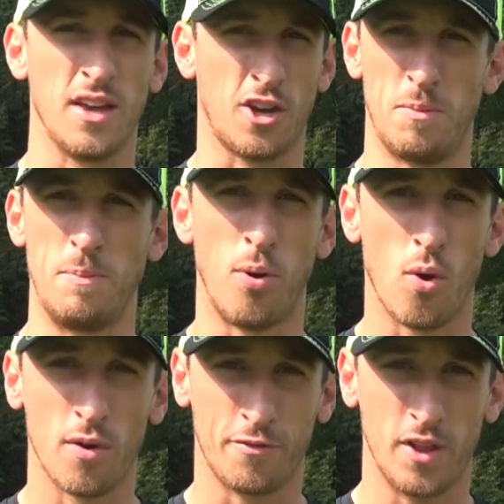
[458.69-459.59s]
Could be
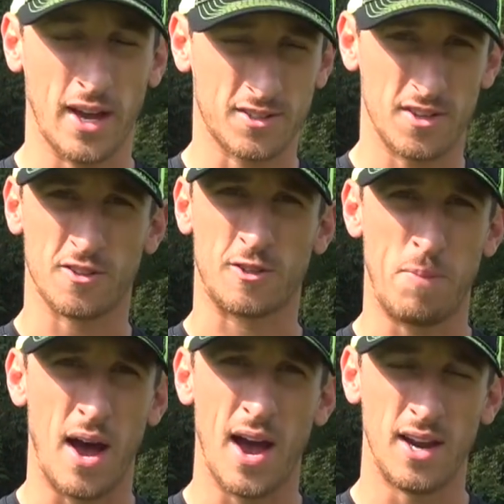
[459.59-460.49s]
poor flex in the
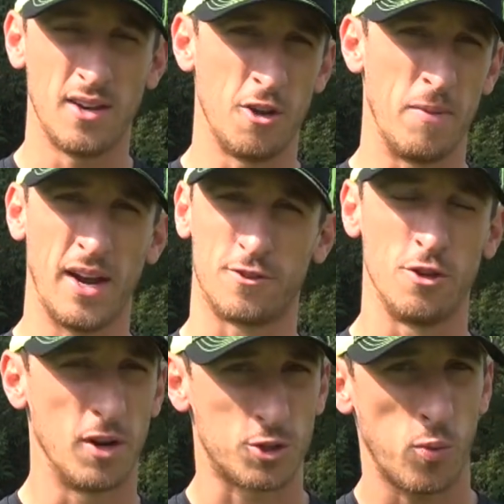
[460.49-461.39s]
spine. You might have
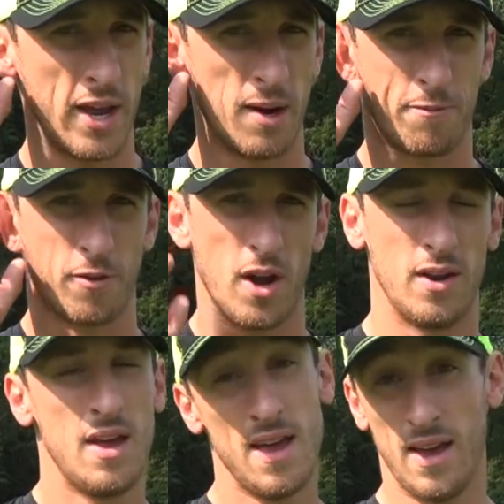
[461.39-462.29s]
too much weight up
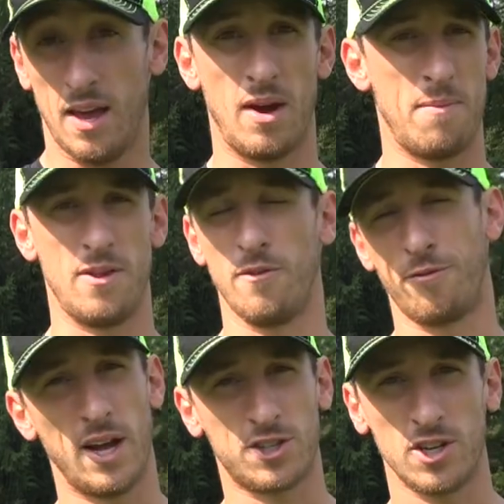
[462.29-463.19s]
front. It might be the
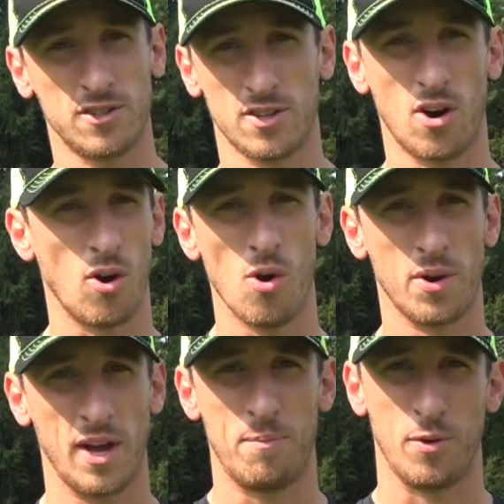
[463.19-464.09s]
fletchings that aren't
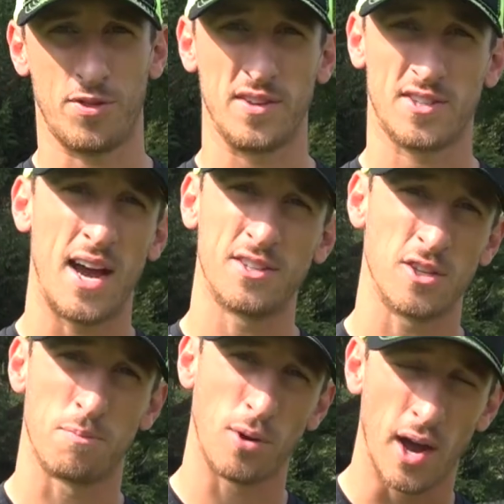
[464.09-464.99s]
holding up with the size
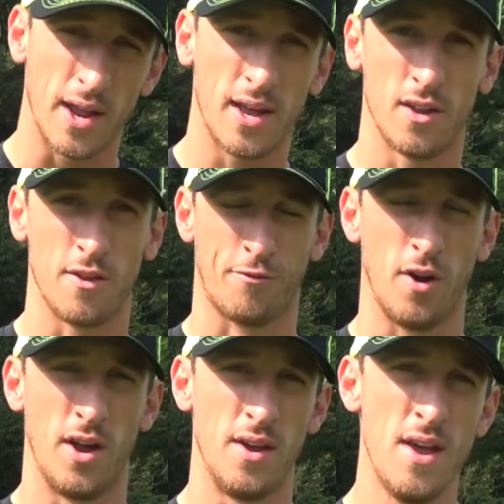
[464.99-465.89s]
of the broadhead on the
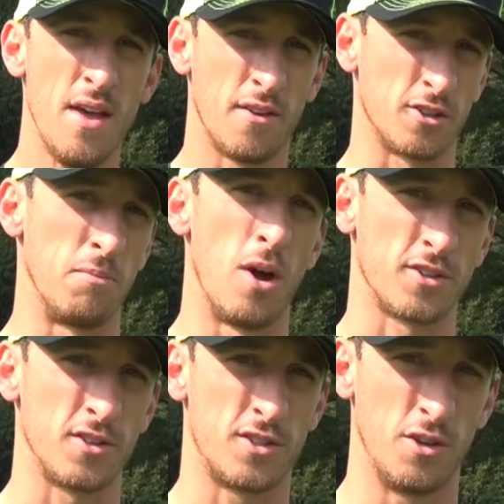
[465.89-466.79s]
front. There's a
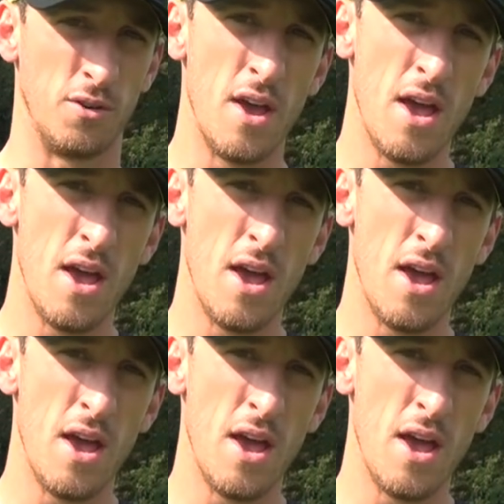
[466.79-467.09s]
multitude.